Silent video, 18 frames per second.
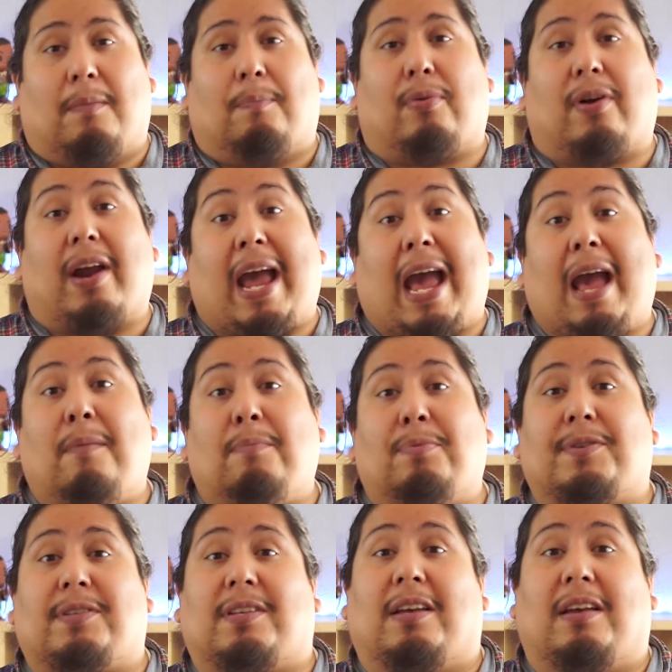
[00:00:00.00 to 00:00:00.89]

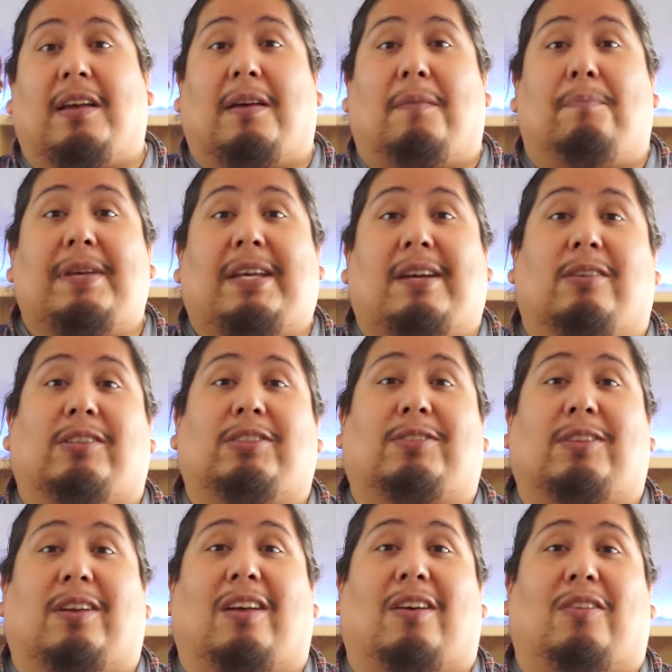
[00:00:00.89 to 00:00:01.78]
perhaps
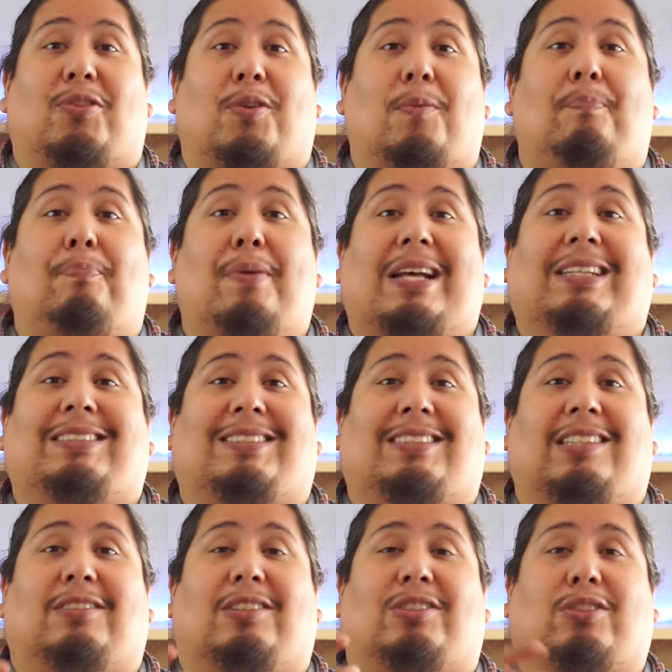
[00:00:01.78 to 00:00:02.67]
because the best
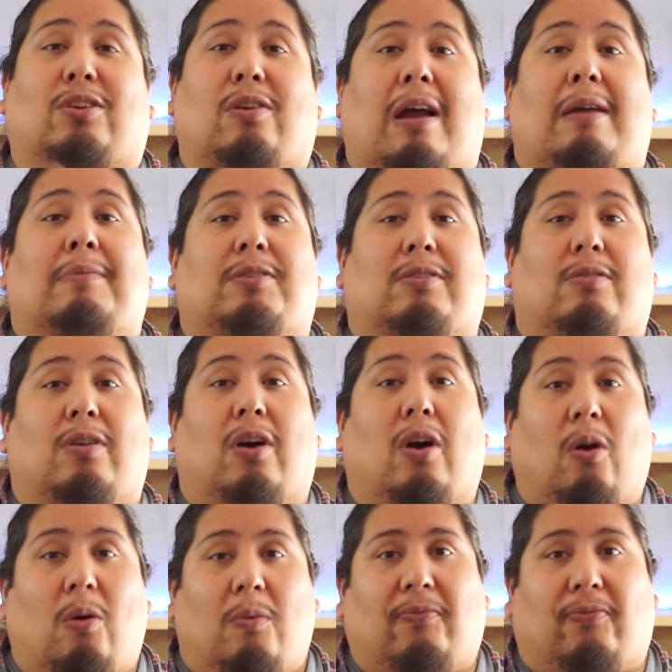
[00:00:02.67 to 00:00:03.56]
that the scribes could
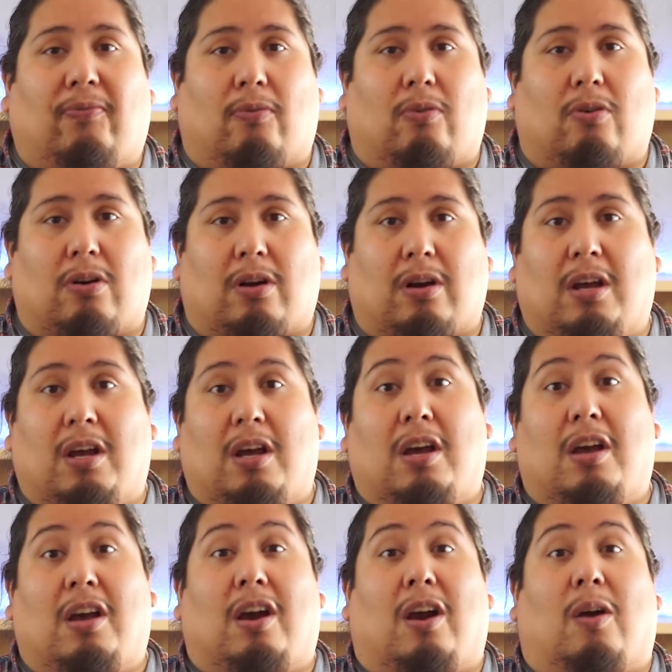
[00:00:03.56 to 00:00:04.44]
hope for
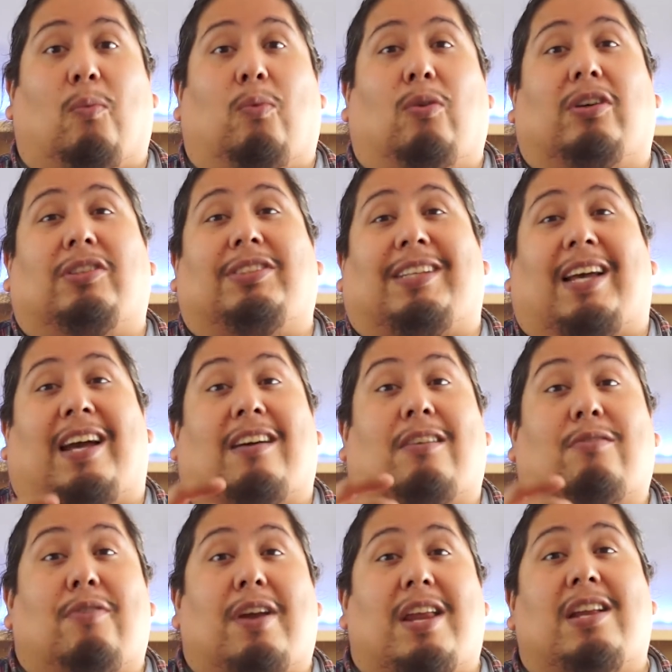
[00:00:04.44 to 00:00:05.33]
was a
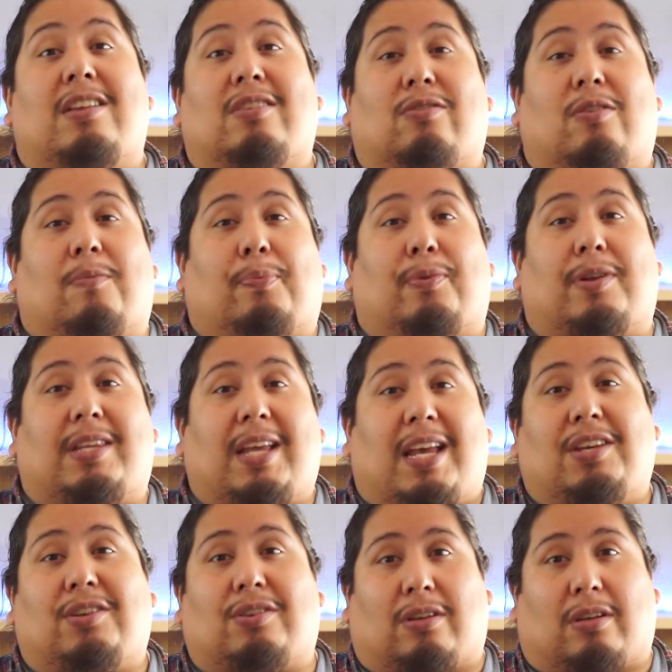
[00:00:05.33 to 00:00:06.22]
great
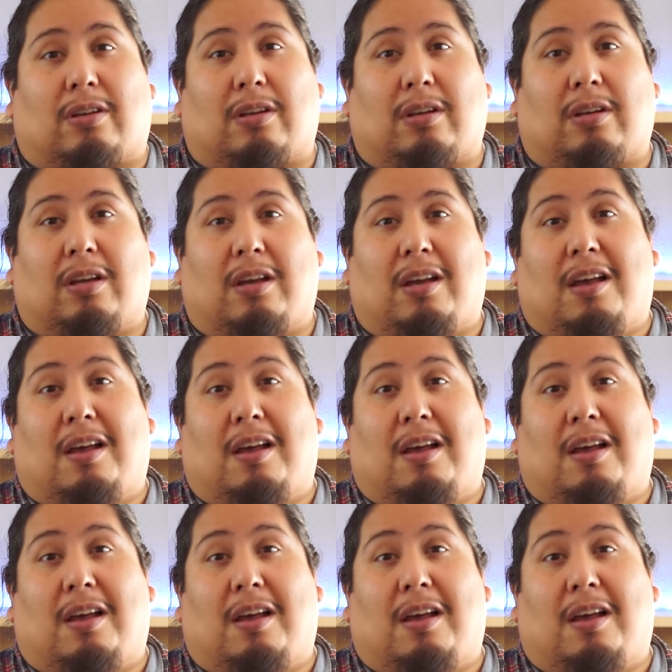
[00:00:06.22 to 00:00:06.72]
interpretation,